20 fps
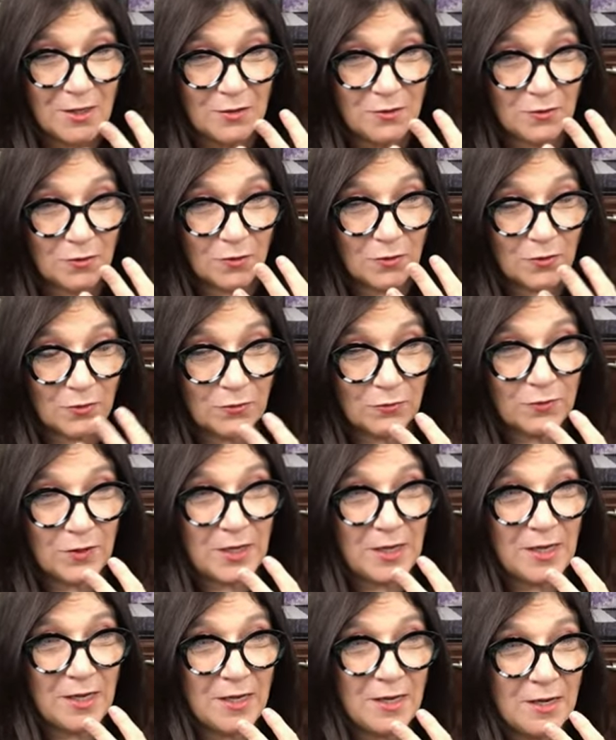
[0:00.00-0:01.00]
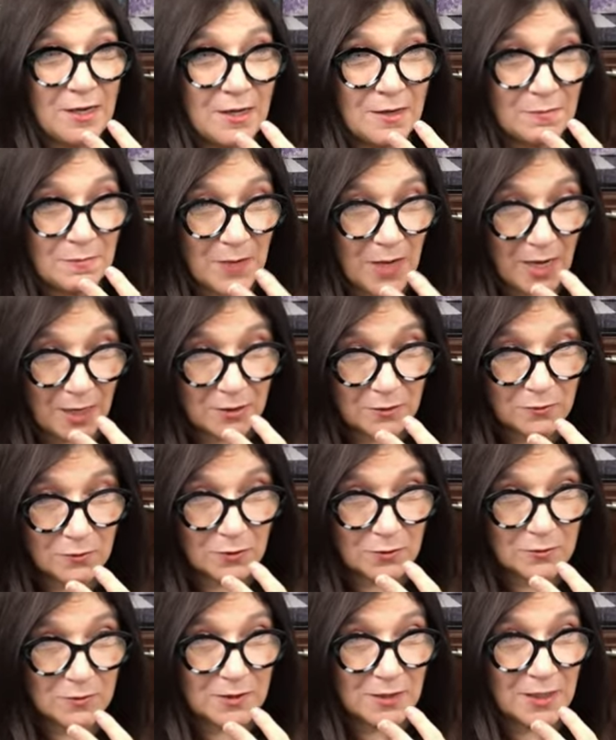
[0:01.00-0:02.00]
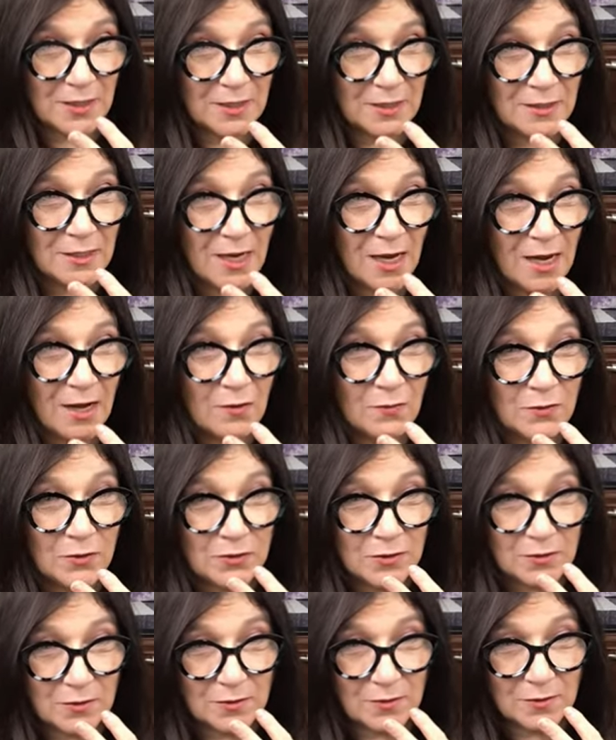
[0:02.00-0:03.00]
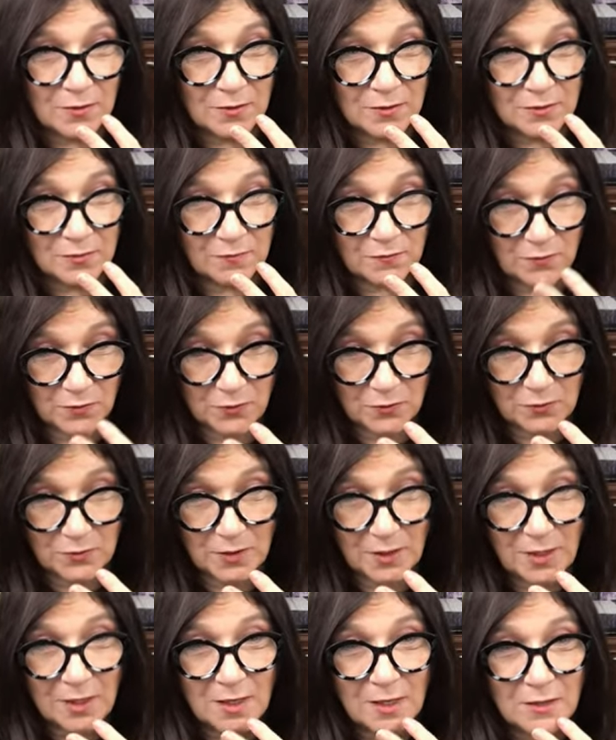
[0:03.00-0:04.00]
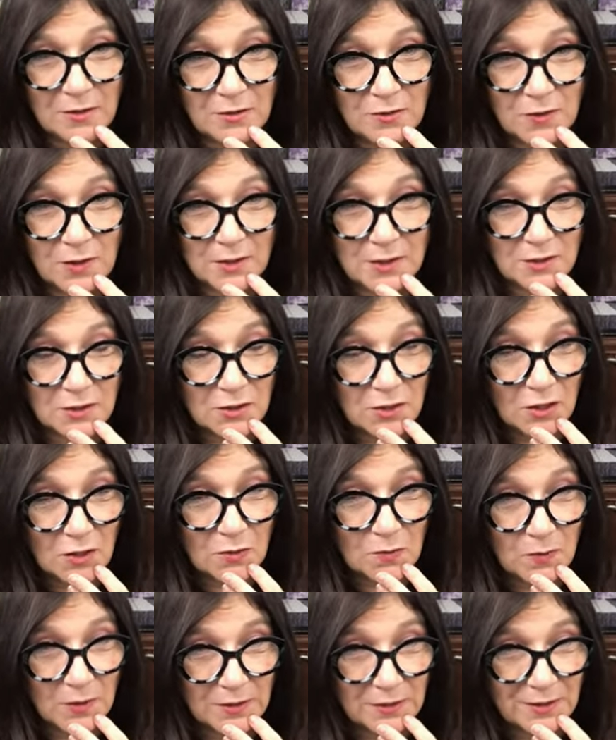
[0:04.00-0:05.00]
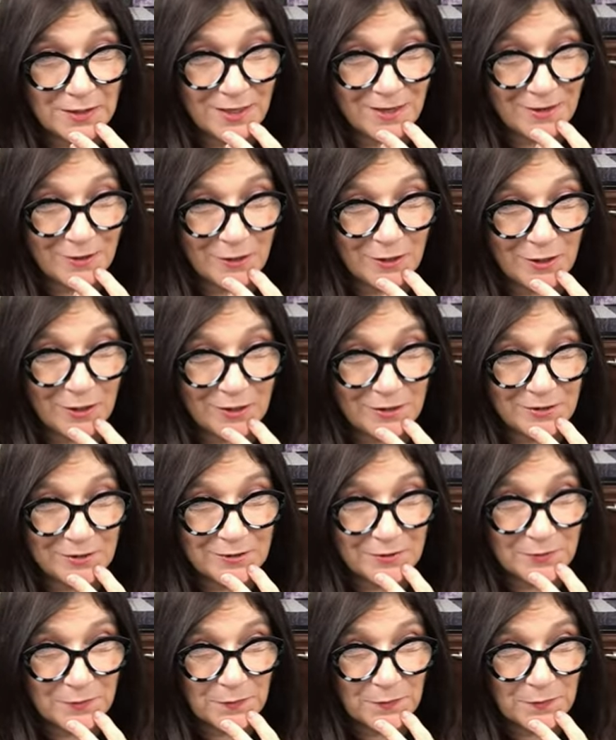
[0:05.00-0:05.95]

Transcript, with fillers: There are three macros in our food. You guys know what they are.